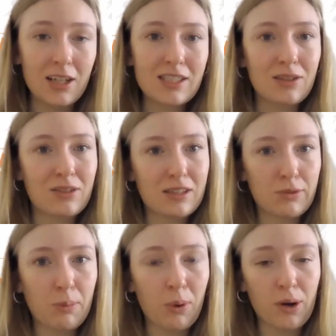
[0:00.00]
So this
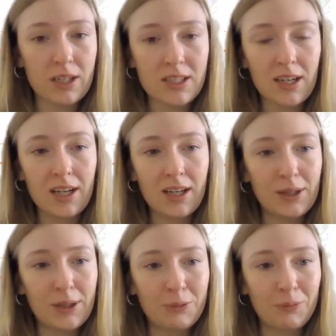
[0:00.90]
report
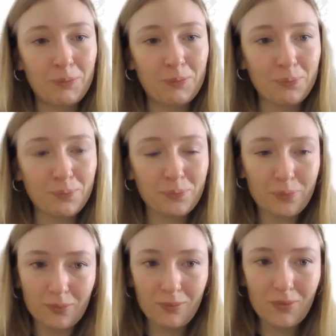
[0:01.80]

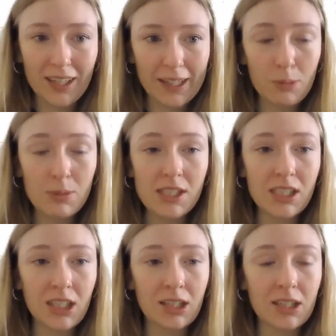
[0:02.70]
can be
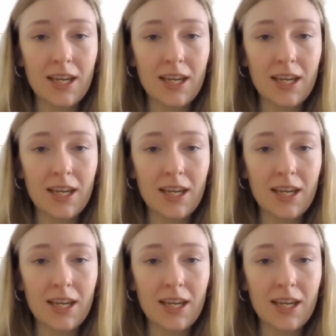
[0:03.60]
seen